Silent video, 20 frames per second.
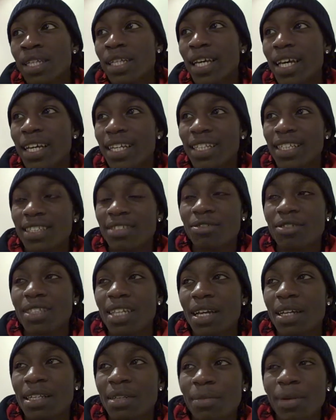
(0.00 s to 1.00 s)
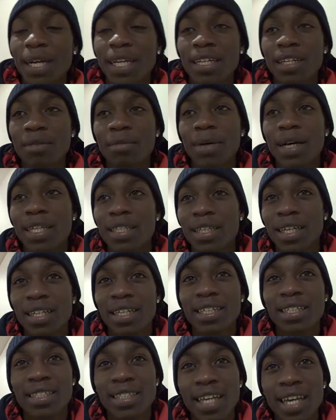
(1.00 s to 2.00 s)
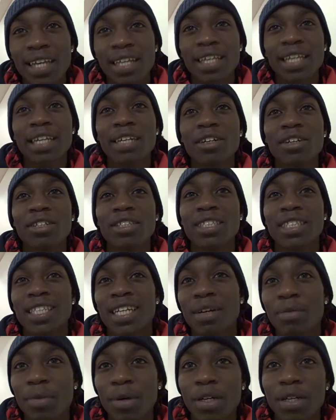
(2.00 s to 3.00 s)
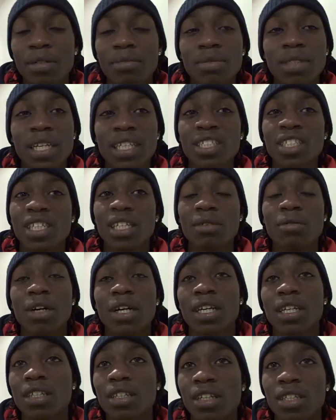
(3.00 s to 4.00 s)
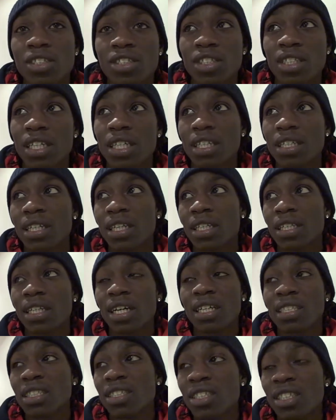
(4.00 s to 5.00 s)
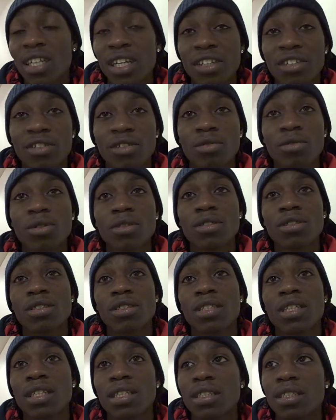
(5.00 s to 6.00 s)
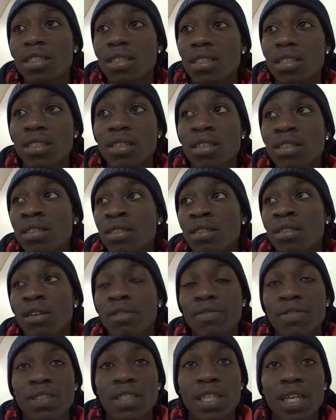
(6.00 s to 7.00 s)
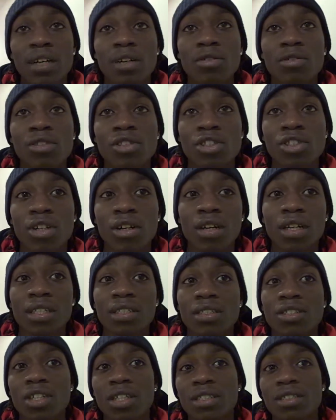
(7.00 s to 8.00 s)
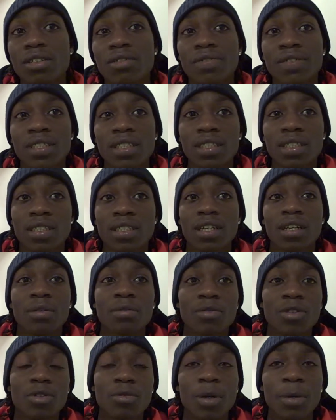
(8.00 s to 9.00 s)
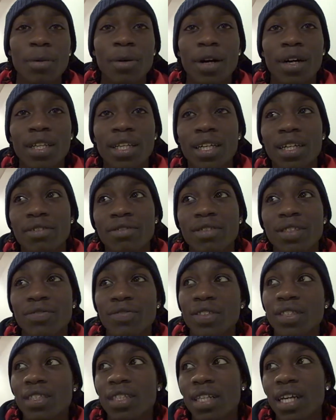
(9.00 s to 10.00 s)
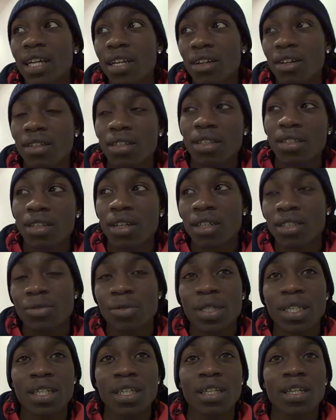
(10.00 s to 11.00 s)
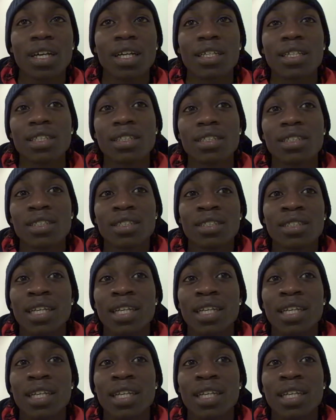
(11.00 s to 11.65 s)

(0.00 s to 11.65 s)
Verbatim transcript: Yeah. There's always that in the back of your mind that it is getting late on and that. But um, yeah, you keep working hard, you get yeah done, and you get your rewards. And obviously, at Aldershot, I tried to obviously um, do my part there, even to that last week and then